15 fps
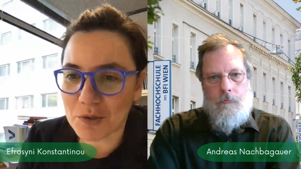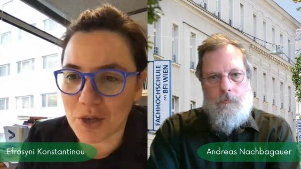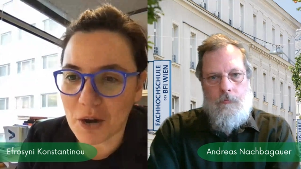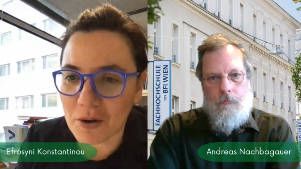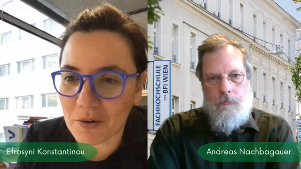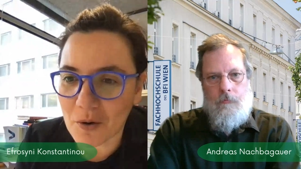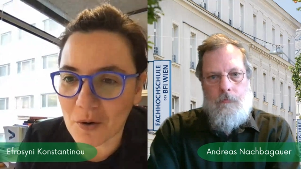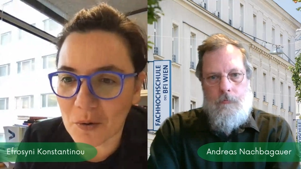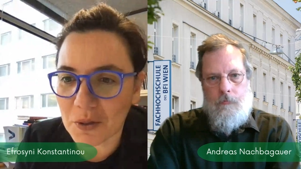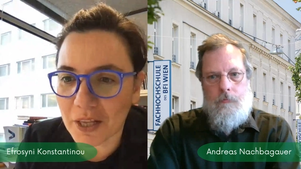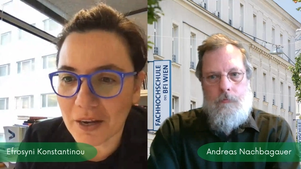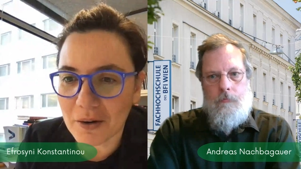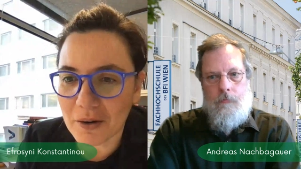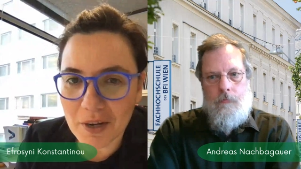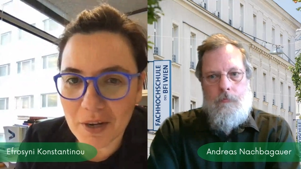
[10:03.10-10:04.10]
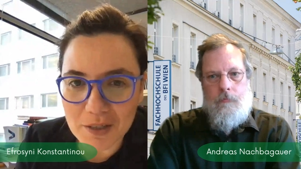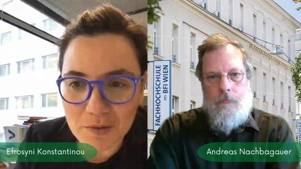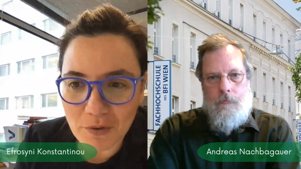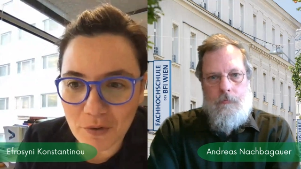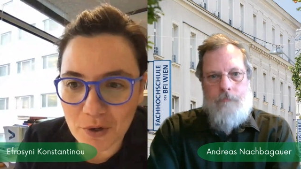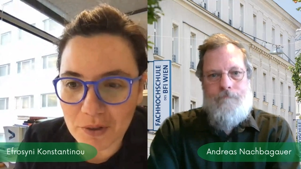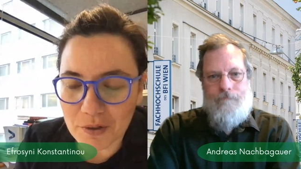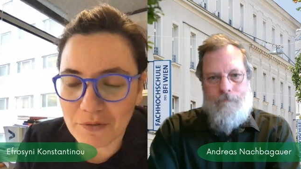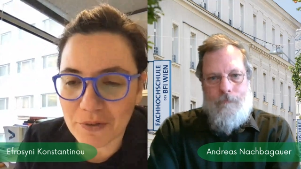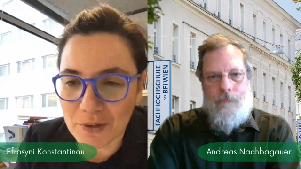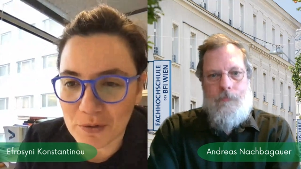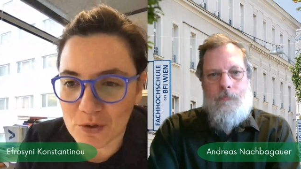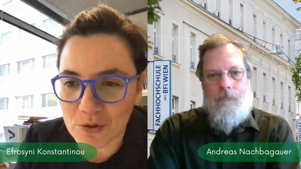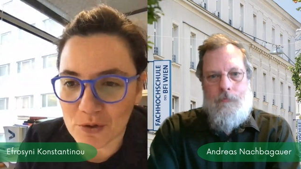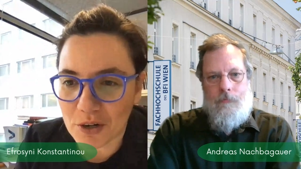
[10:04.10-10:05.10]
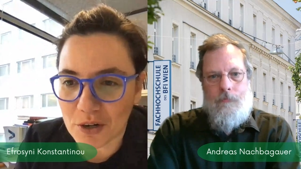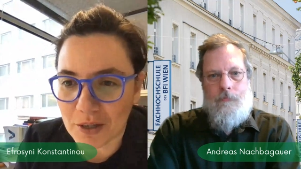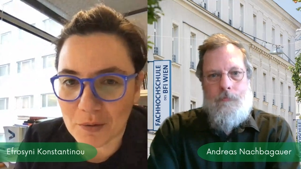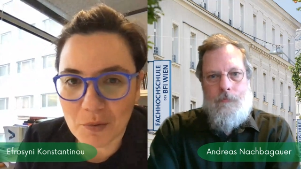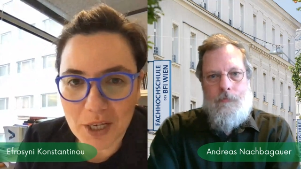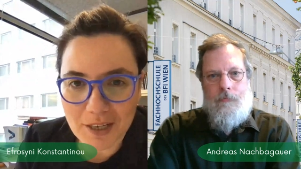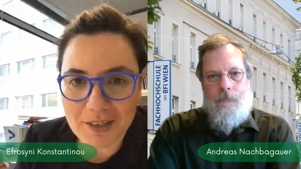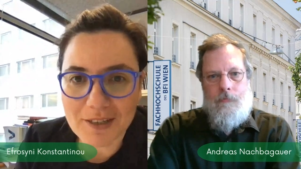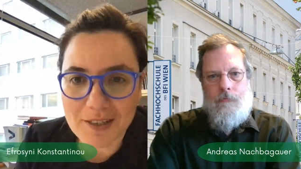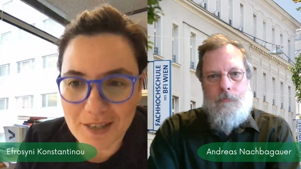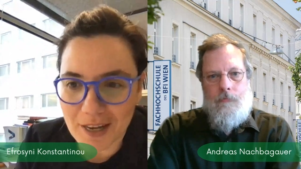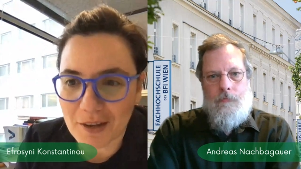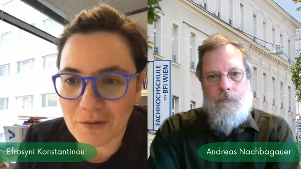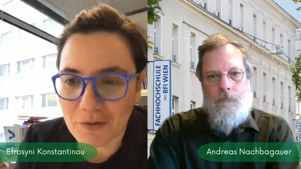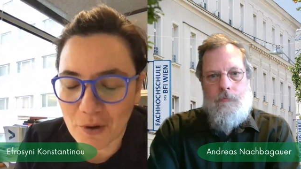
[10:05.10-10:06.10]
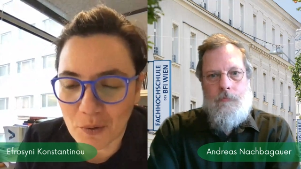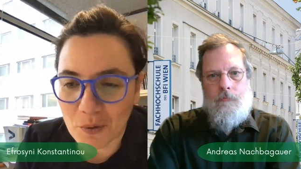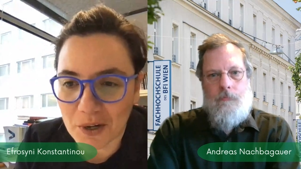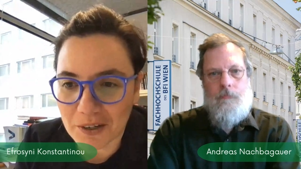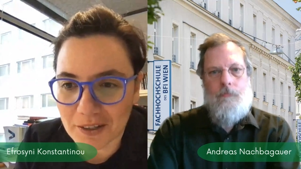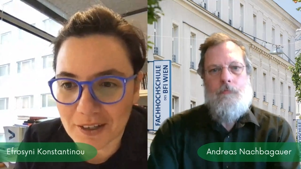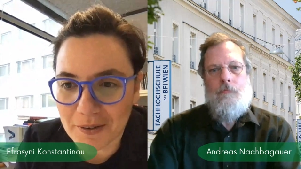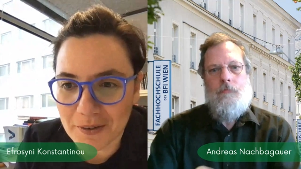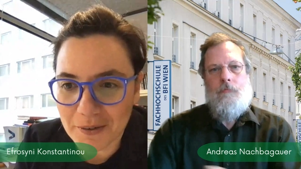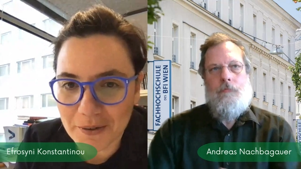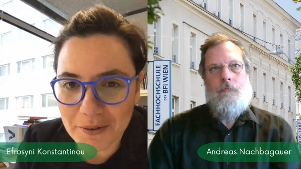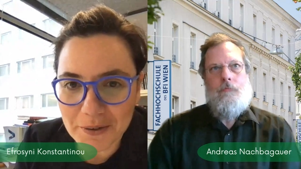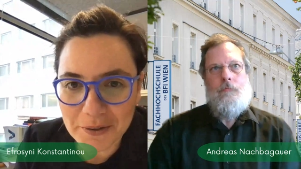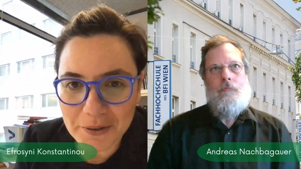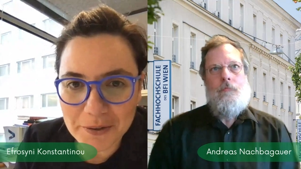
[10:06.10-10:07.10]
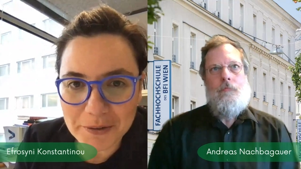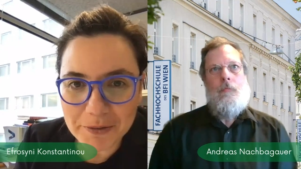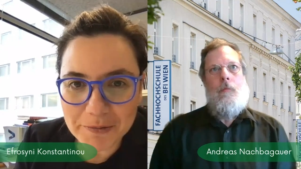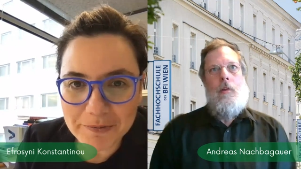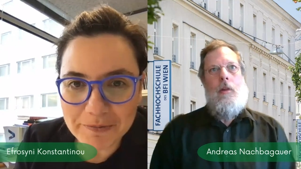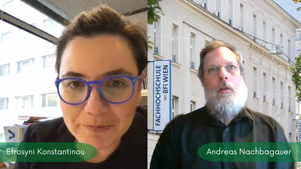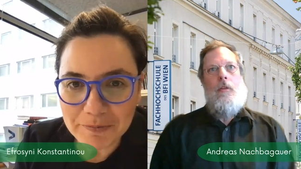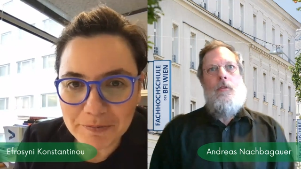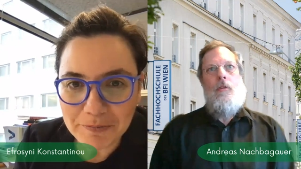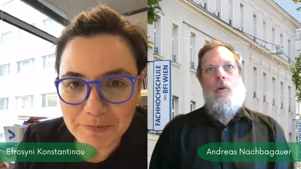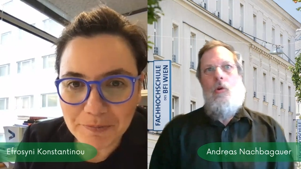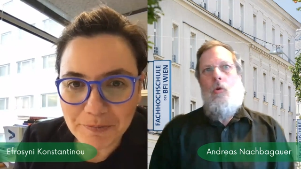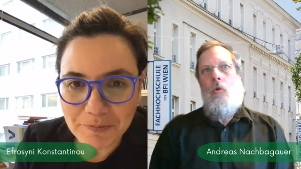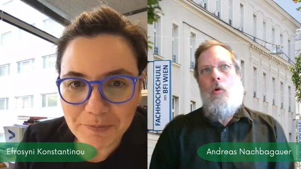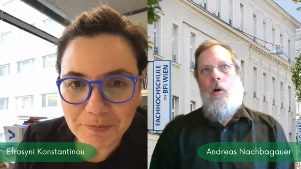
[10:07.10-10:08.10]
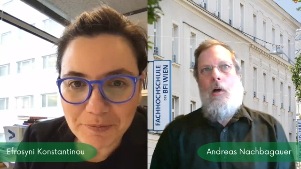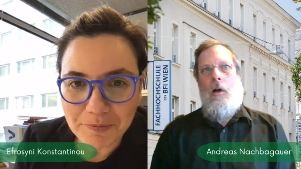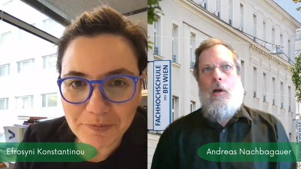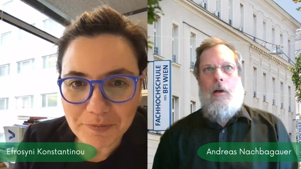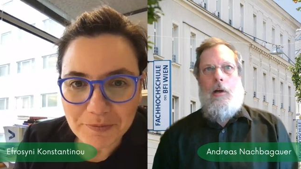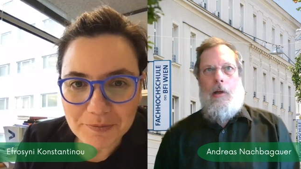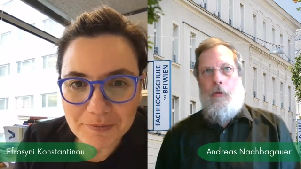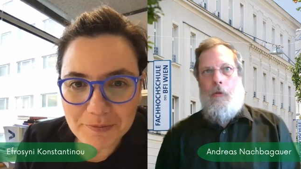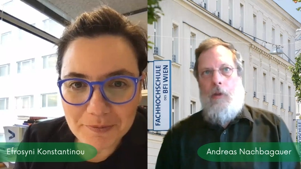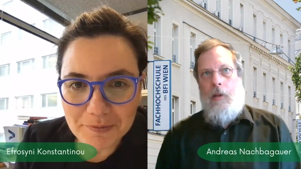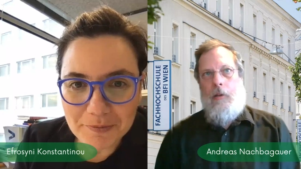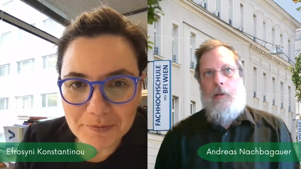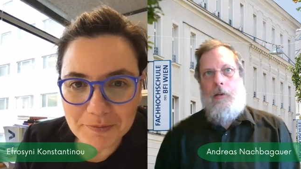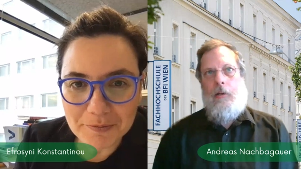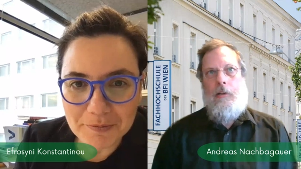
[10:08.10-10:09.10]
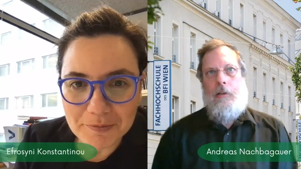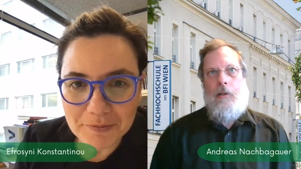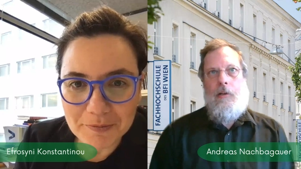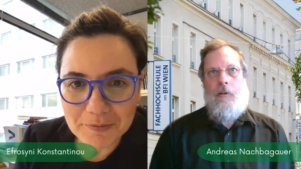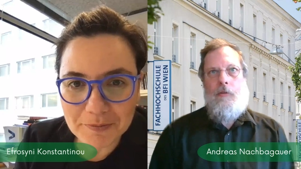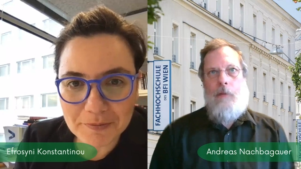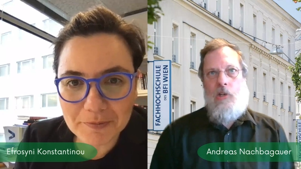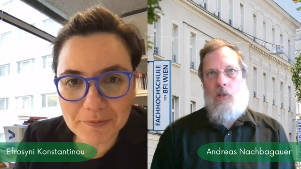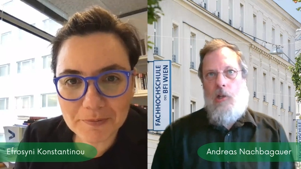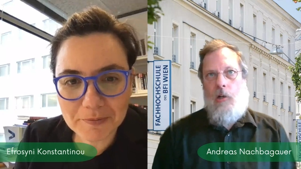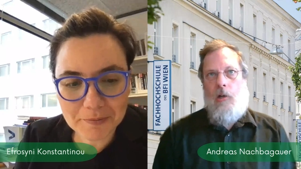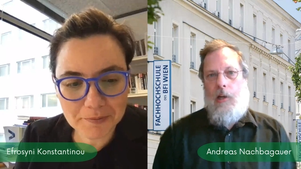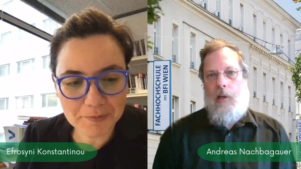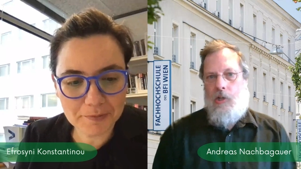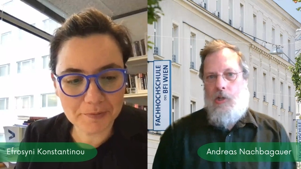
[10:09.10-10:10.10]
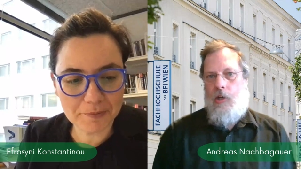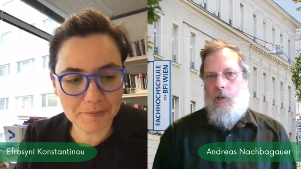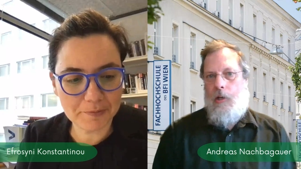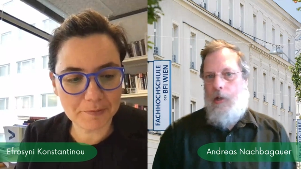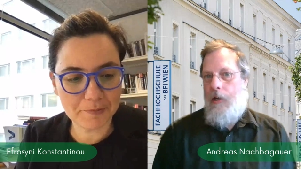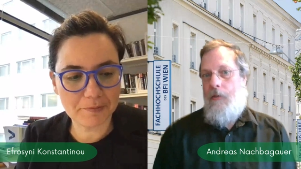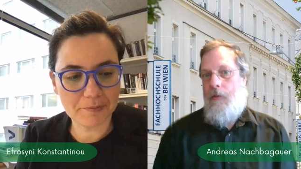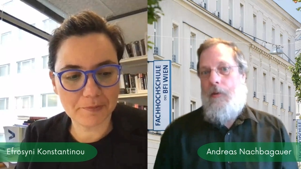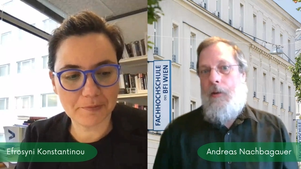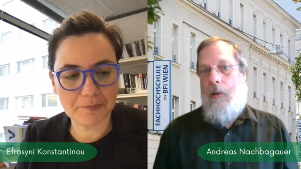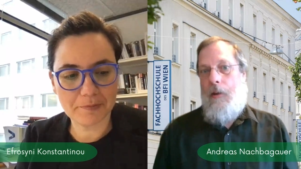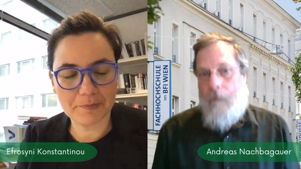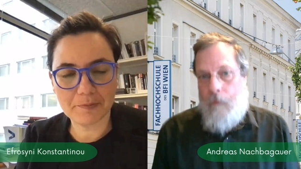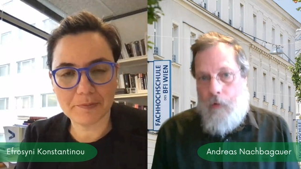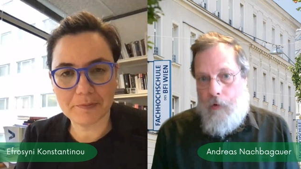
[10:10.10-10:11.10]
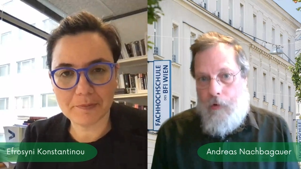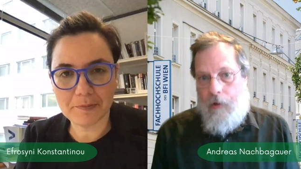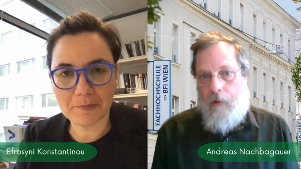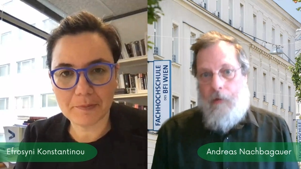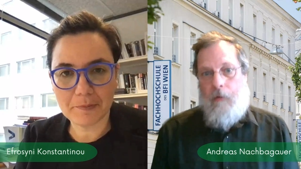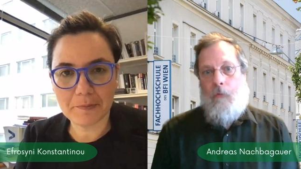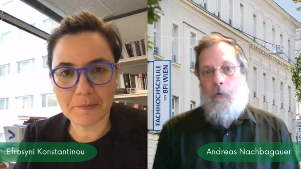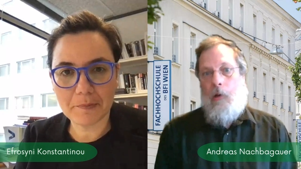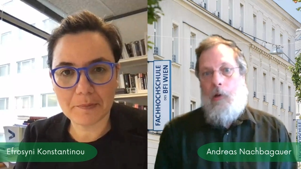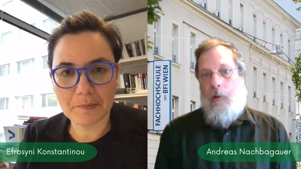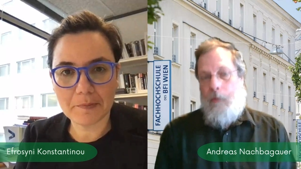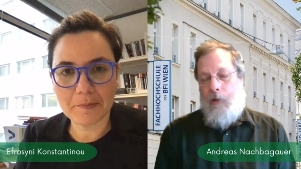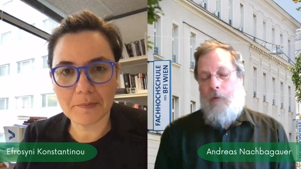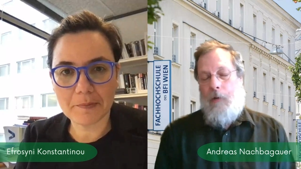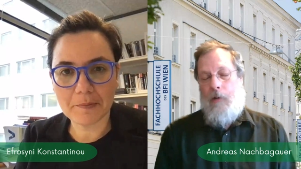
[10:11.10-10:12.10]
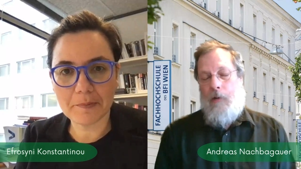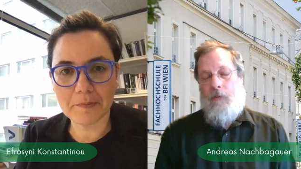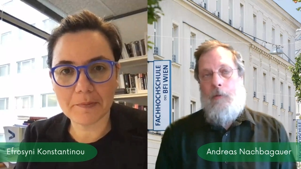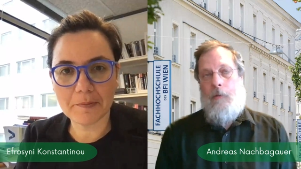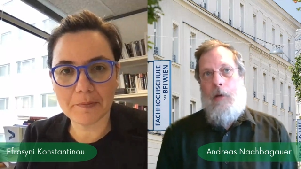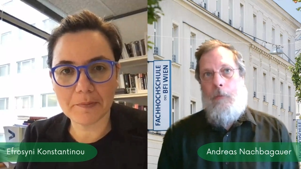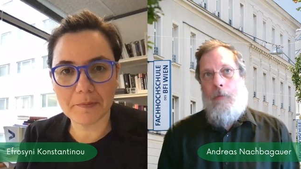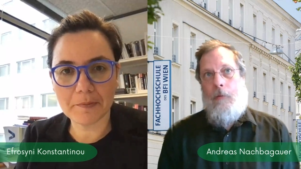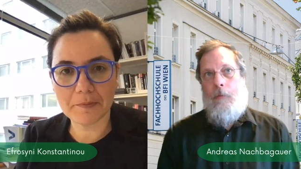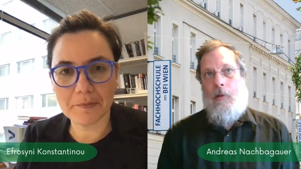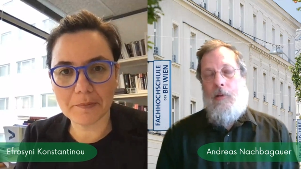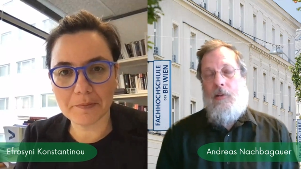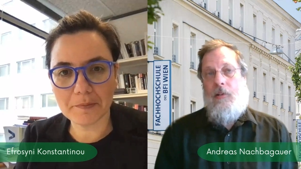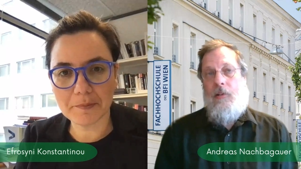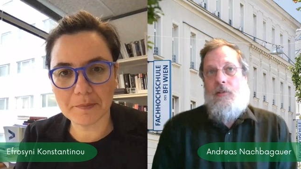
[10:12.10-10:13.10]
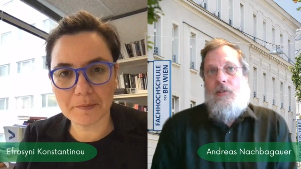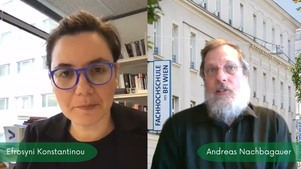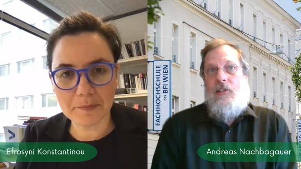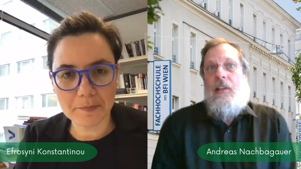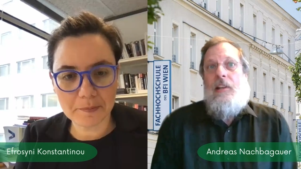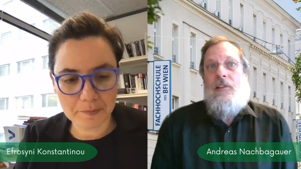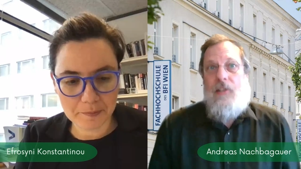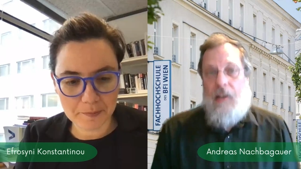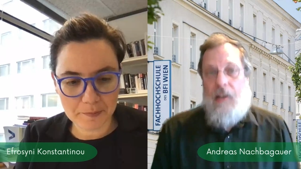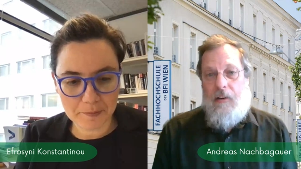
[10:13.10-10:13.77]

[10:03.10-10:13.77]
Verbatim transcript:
Speaker 1: that, those are all areas for the future that we can take forward.
Speaker 2: So uh, I think uh, the special collection it's full of interesting paper, but it's still a